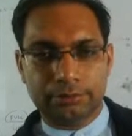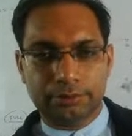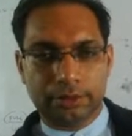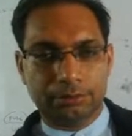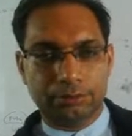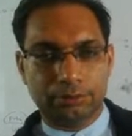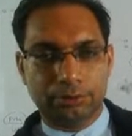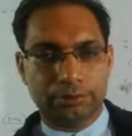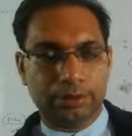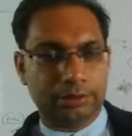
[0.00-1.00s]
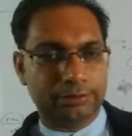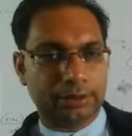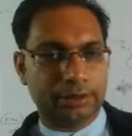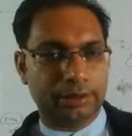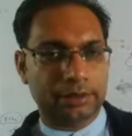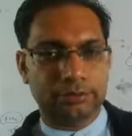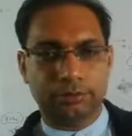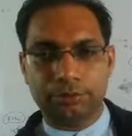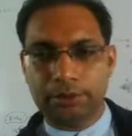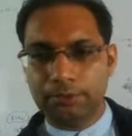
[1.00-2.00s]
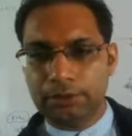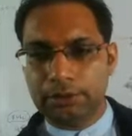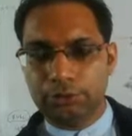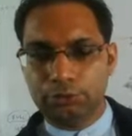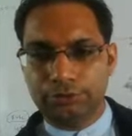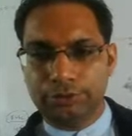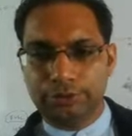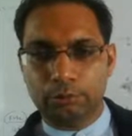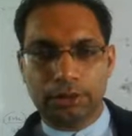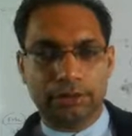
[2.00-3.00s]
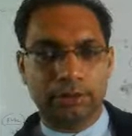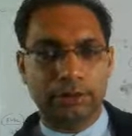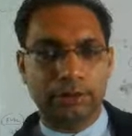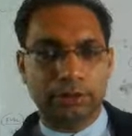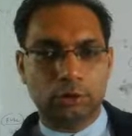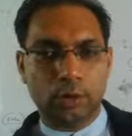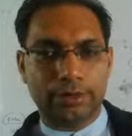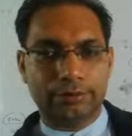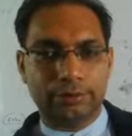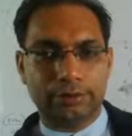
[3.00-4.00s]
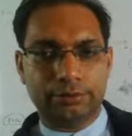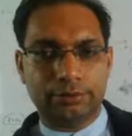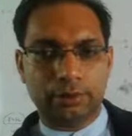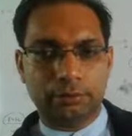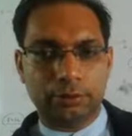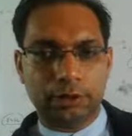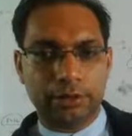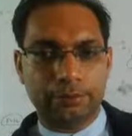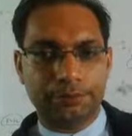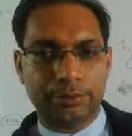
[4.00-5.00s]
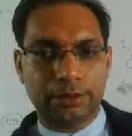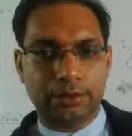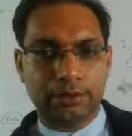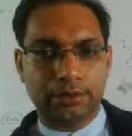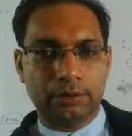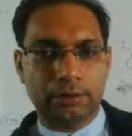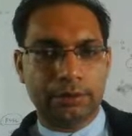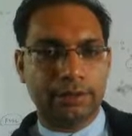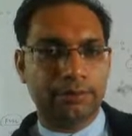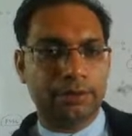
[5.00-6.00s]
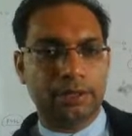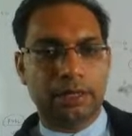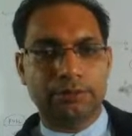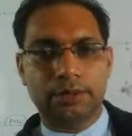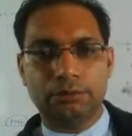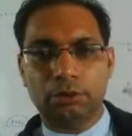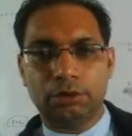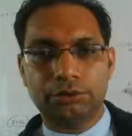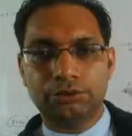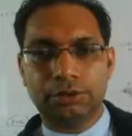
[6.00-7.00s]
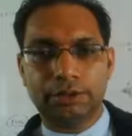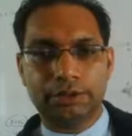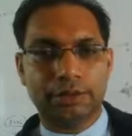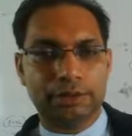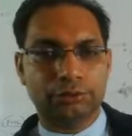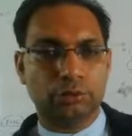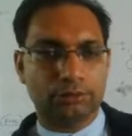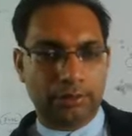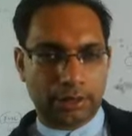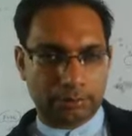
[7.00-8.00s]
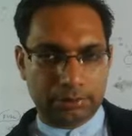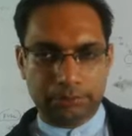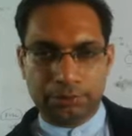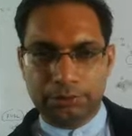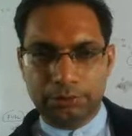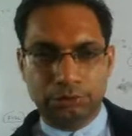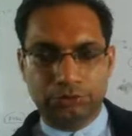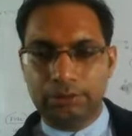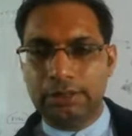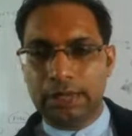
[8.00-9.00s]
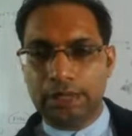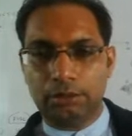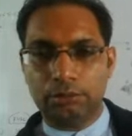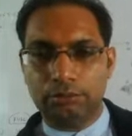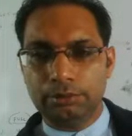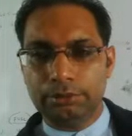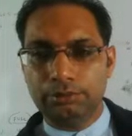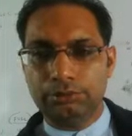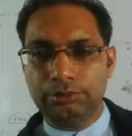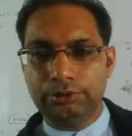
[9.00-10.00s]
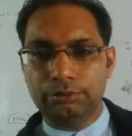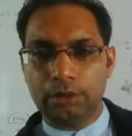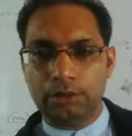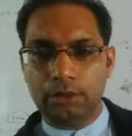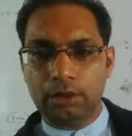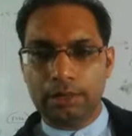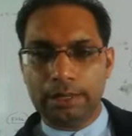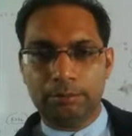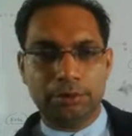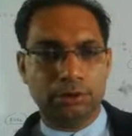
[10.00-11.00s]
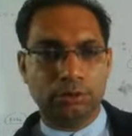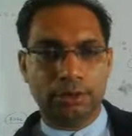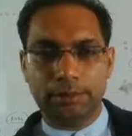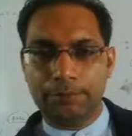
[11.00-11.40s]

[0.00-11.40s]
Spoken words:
Absolutely, we understand that. So we have used this one twice, this formula. Okay, and we have not used anything else so far, but we will use now, we will use this one, log m into n.